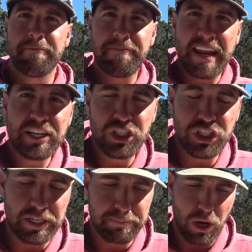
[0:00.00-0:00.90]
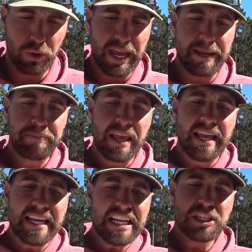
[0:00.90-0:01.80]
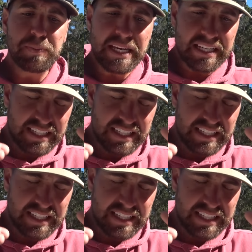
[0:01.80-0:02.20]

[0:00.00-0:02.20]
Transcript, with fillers: fanship, okay? ESPN